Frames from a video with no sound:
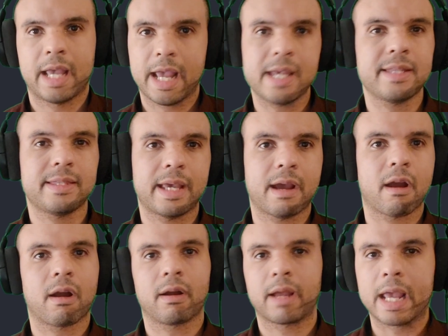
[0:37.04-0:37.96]
in
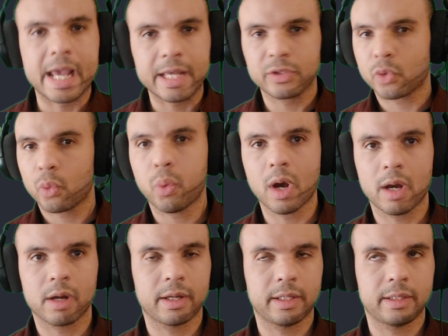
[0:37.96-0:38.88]
there in
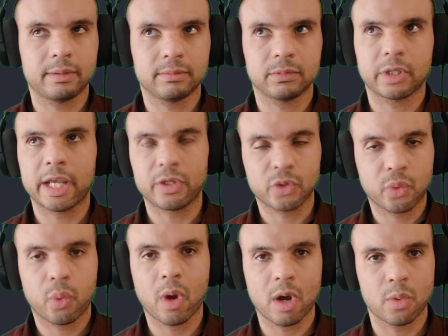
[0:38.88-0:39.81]

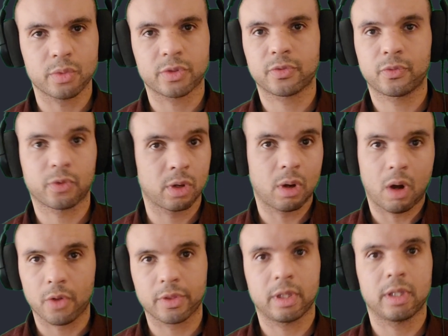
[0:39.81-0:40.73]
quotes for
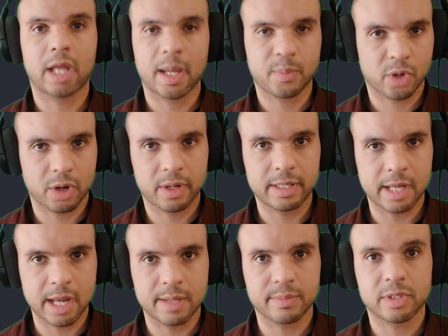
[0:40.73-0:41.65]
all the library
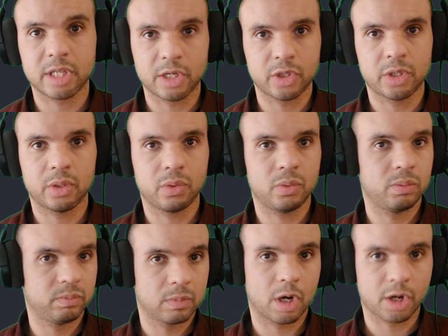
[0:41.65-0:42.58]
names that
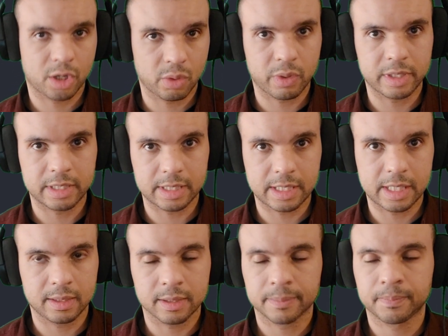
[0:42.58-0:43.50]
you are going to
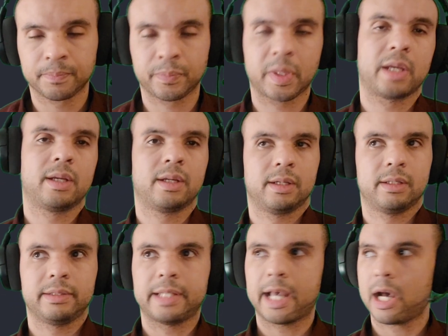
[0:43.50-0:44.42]
need.
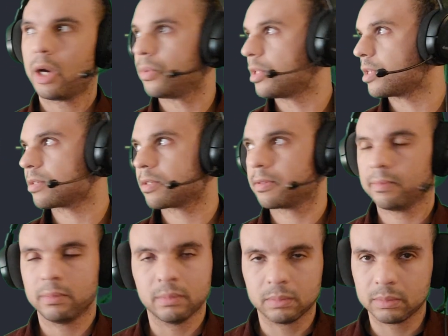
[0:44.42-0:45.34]
Now, this
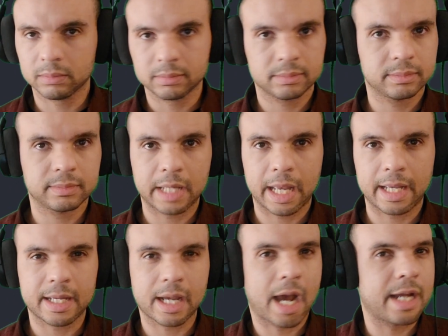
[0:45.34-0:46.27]

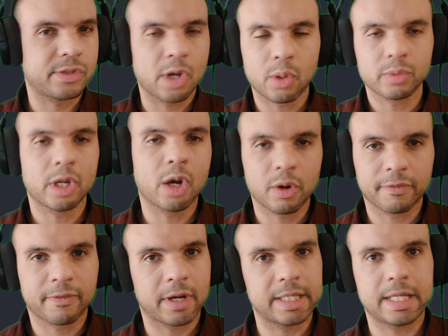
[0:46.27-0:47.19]
I don't know
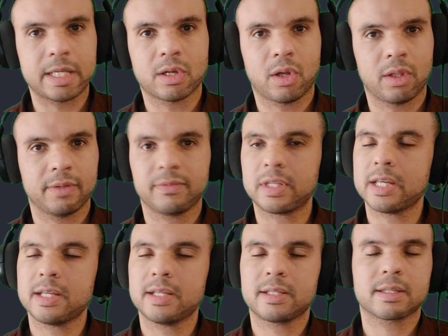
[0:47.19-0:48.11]
if I need all of
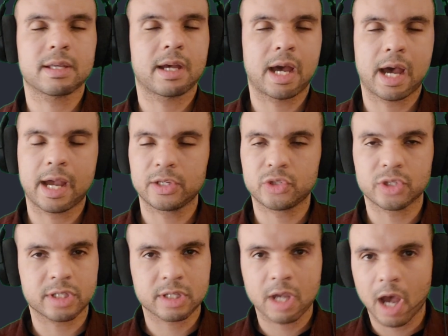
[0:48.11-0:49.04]
these. I
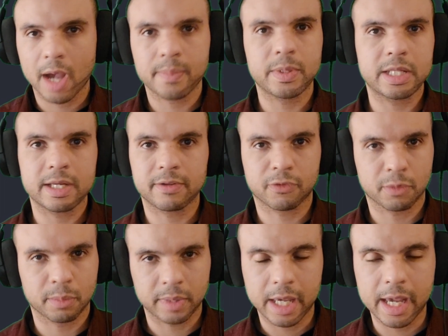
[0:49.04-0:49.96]
just copied it
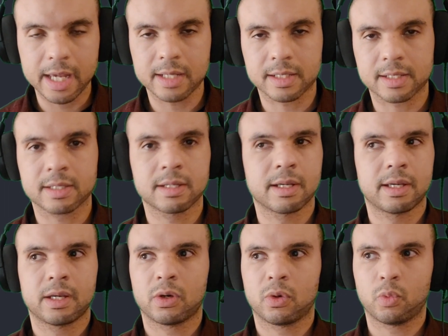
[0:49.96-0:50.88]
from Cakes
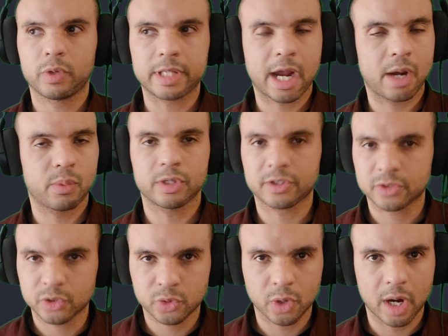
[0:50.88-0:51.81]
when I
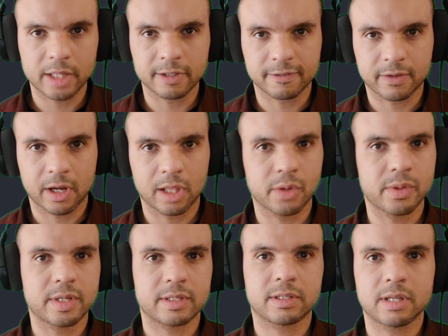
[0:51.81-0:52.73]
was trying to follow
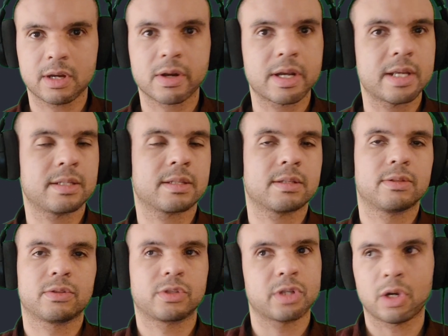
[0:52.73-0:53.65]
his series,
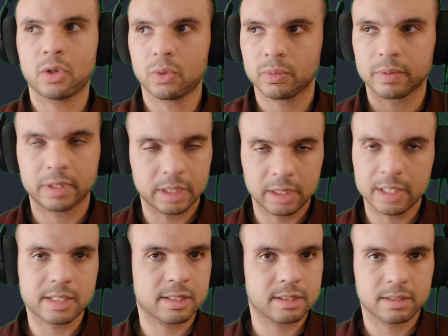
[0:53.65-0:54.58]
so the
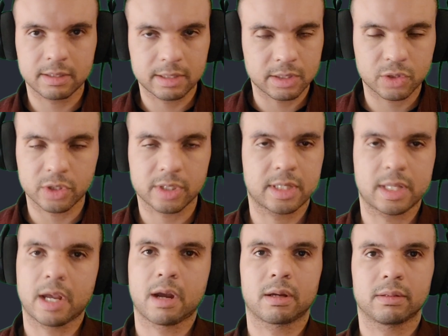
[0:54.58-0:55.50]
list is just
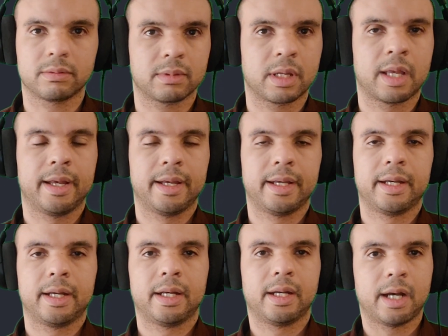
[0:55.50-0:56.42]
there.
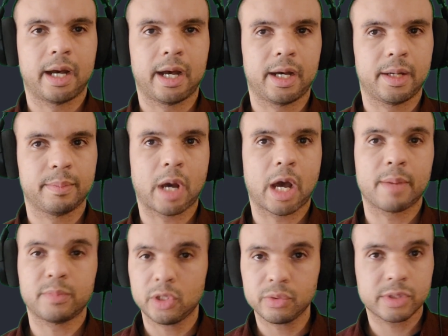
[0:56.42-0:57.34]

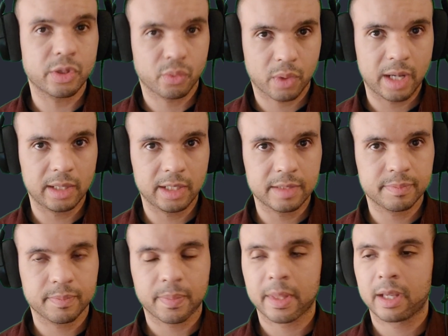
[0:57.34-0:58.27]
I'm using
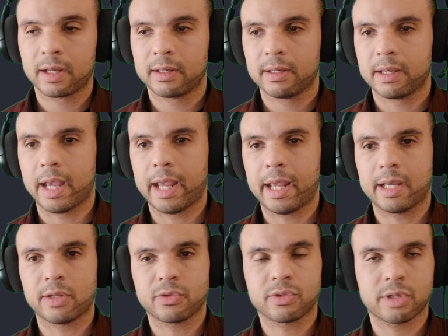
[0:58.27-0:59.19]
Raylib,
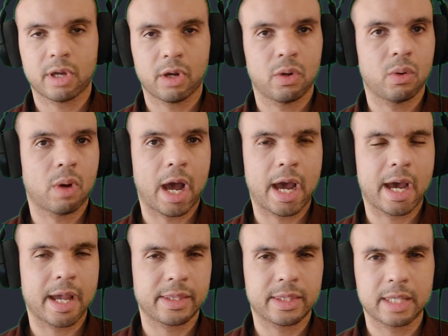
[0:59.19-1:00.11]
and so
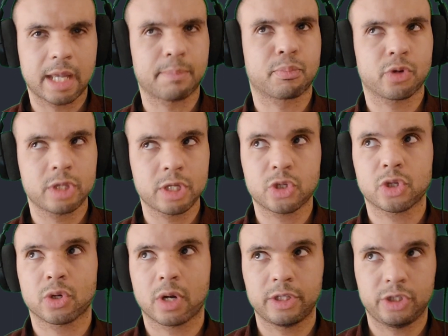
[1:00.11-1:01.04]
I'm pretty
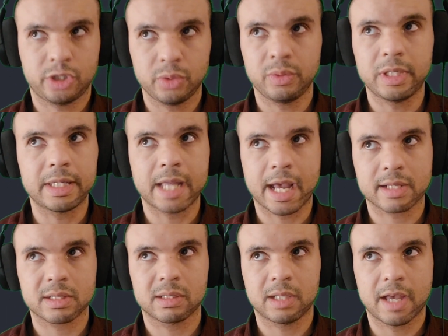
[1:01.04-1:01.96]
sure I do need
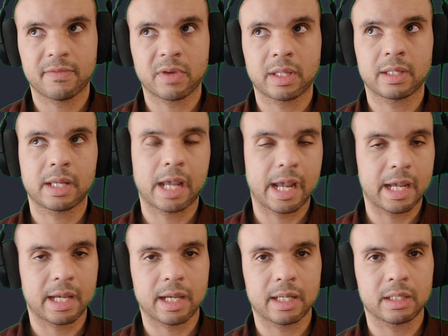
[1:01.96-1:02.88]
X11,
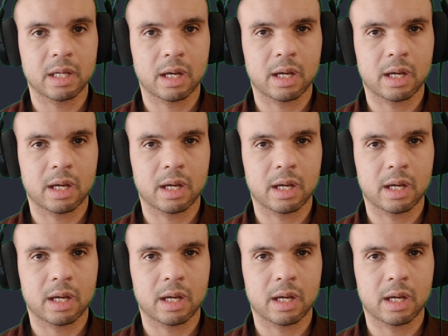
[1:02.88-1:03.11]
and